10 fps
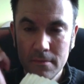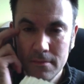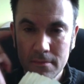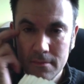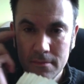
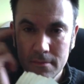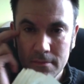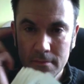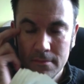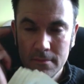
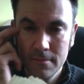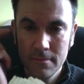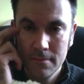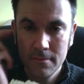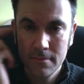
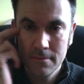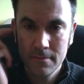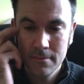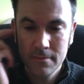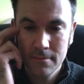
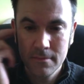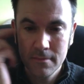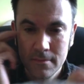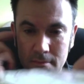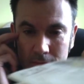
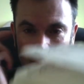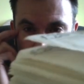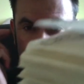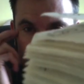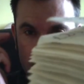
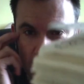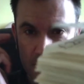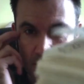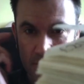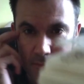
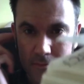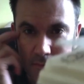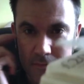Nobody speaks.